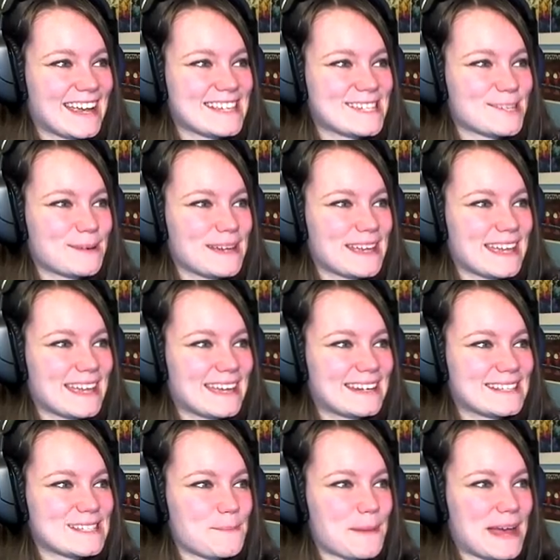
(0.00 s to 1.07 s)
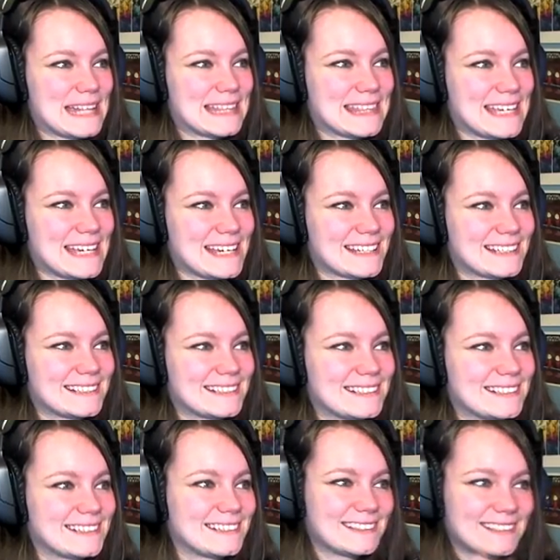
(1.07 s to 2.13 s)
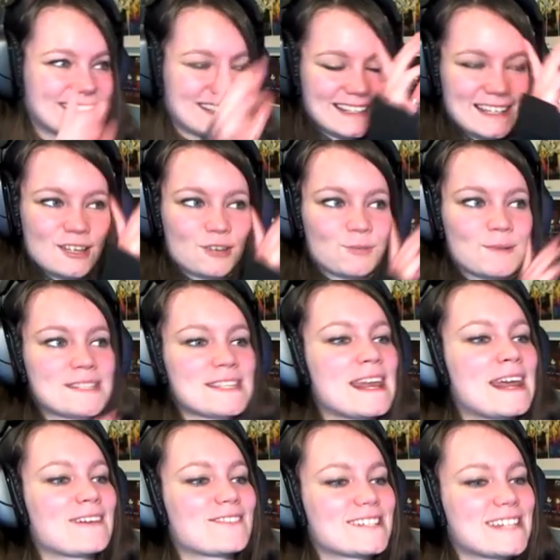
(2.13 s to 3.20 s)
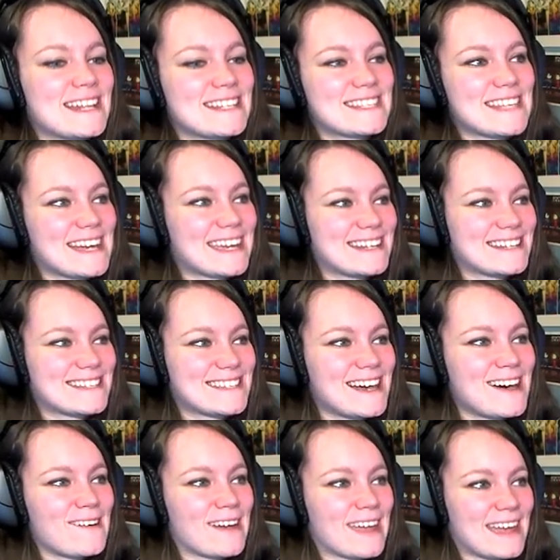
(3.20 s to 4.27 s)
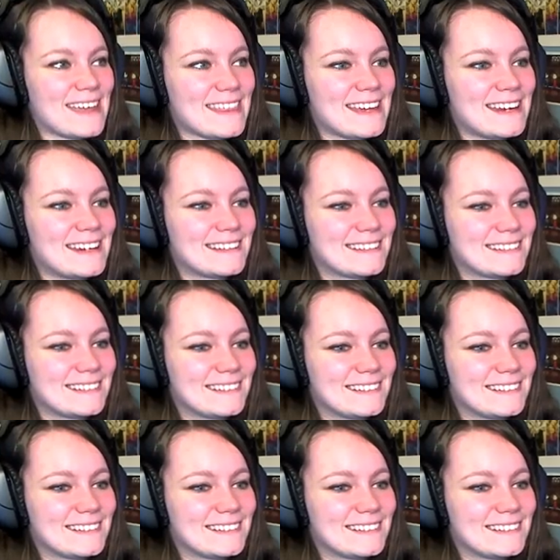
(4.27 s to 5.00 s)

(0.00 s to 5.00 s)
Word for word: guess ringing it is a bad thing. It'll reset after 10 seconds. Oh, okay then.